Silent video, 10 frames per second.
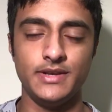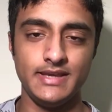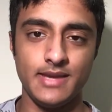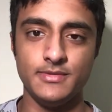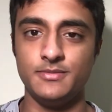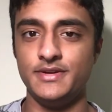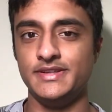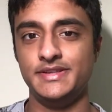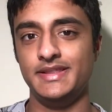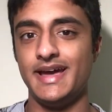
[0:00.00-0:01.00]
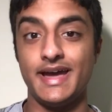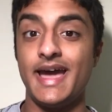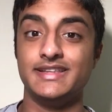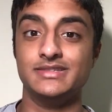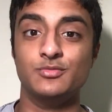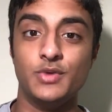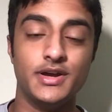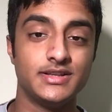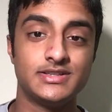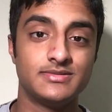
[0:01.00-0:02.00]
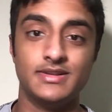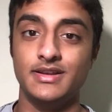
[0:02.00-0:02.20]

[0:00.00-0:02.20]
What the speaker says: when he came into Bristol City that hasn't worked,